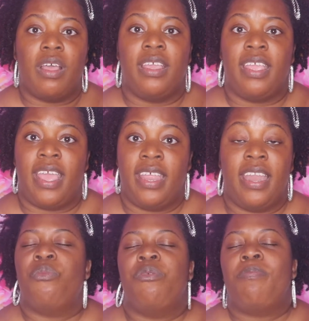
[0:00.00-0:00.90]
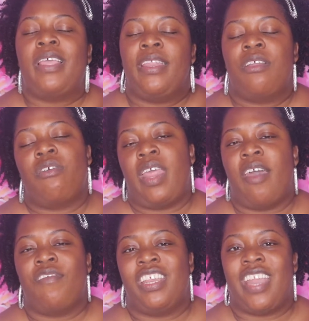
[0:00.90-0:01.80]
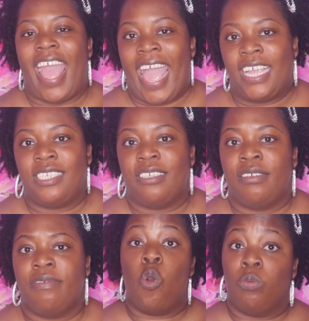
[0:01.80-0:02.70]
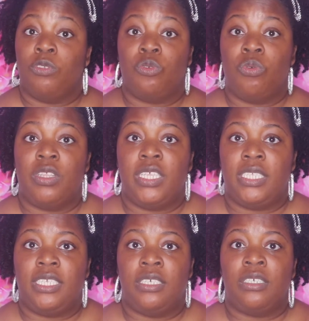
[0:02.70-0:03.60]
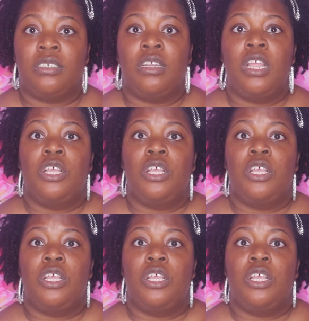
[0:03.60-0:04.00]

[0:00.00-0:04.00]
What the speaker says: Again, we're planning on having an active homeschool this year.